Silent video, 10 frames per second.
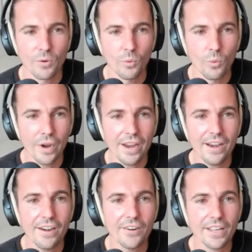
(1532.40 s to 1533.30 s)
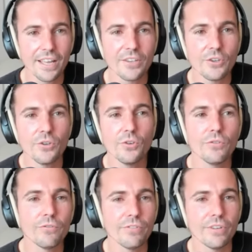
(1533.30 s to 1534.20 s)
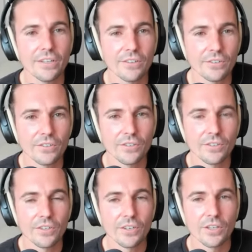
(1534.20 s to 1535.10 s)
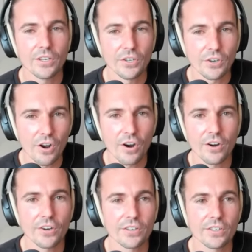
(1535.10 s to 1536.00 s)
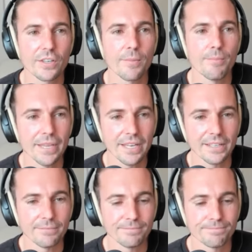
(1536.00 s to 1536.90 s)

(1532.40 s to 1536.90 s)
Where can you feel your heart beating?